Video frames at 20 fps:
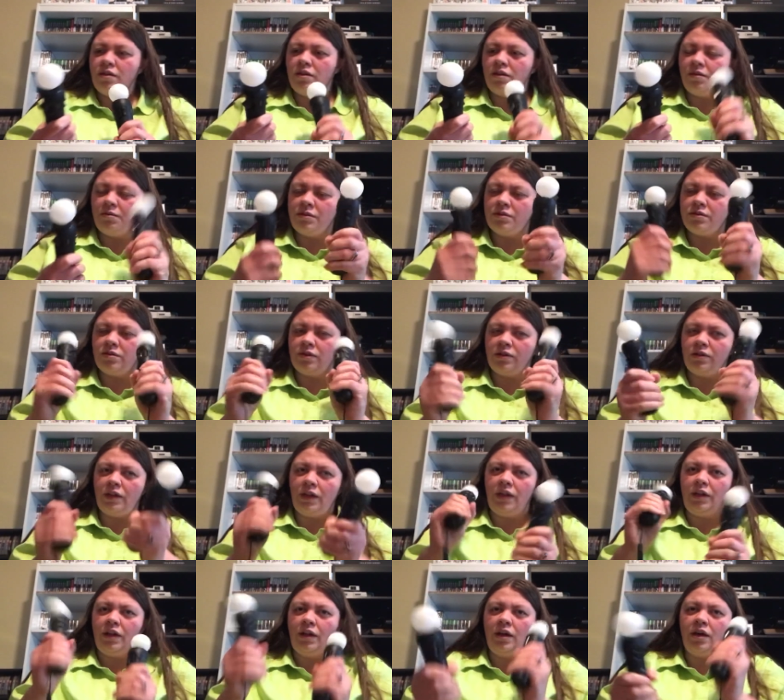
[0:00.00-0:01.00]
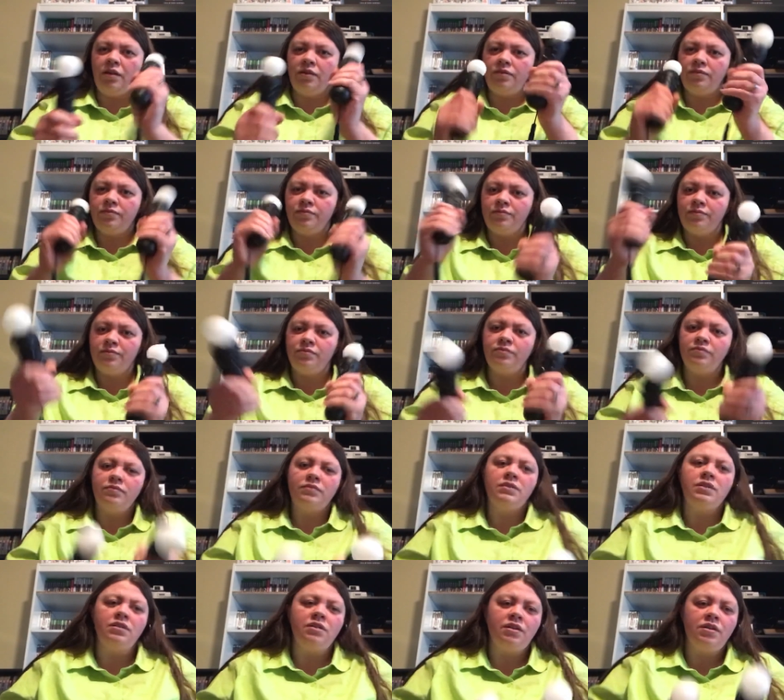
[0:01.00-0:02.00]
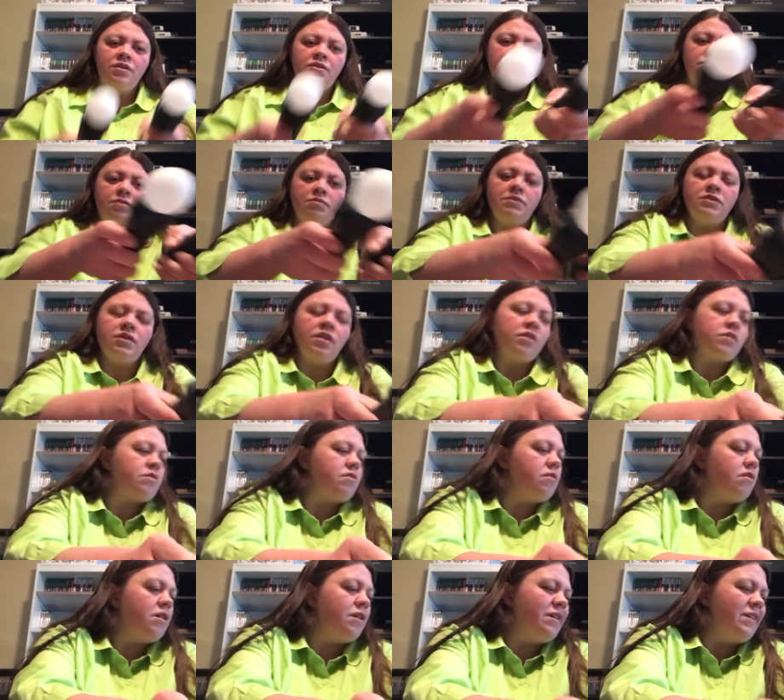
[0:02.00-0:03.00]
Almost look like drumsticks.